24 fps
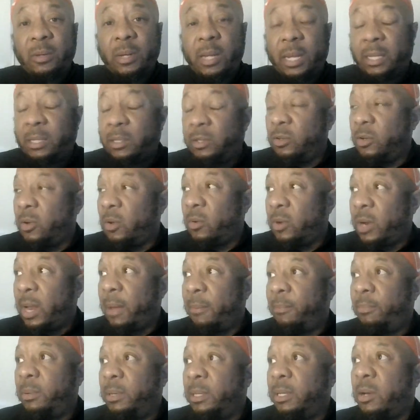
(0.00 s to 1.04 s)
and
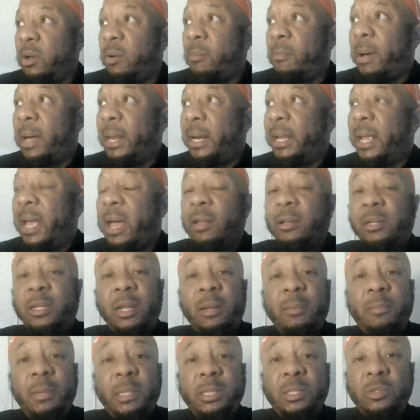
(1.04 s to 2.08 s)
not putting nobody out there,
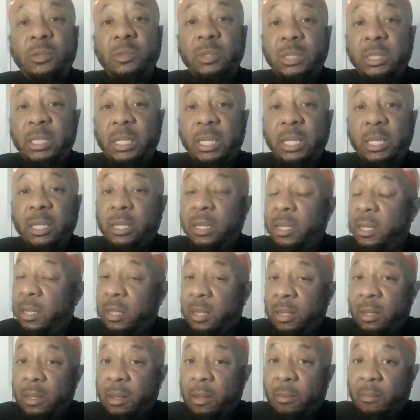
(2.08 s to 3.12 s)
but you see
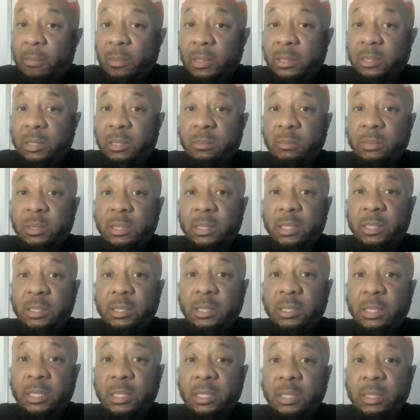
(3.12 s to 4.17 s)
a Muslim
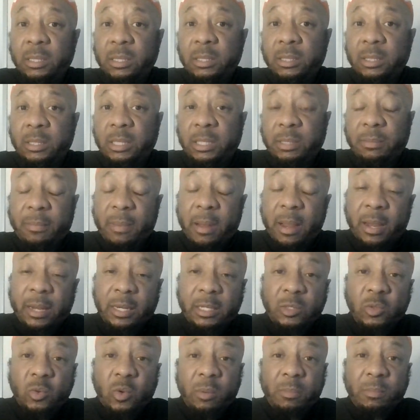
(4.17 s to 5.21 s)
sister, she married
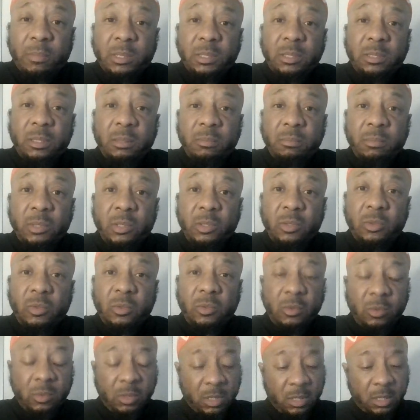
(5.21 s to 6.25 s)
to a Muslim
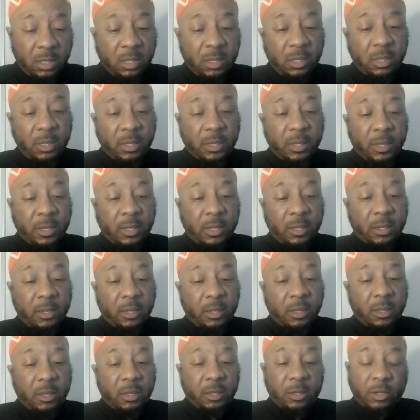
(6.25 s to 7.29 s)
dude,
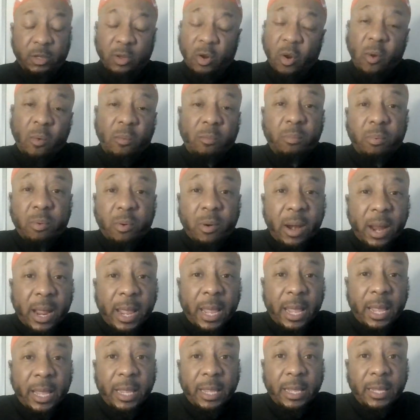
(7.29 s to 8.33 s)
you don't
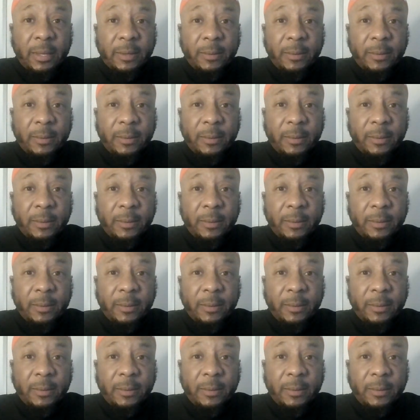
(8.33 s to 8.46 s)
pray,